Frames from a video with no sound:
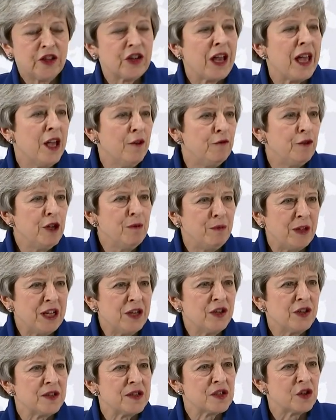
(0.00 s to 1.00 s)
that are every
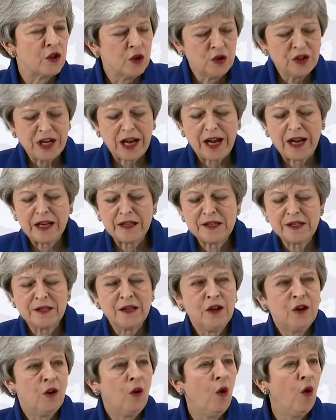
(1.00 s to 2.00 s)
bit as good
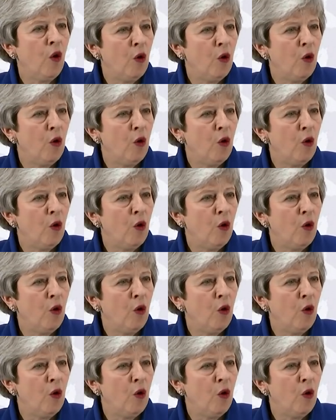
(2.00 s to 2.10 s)
as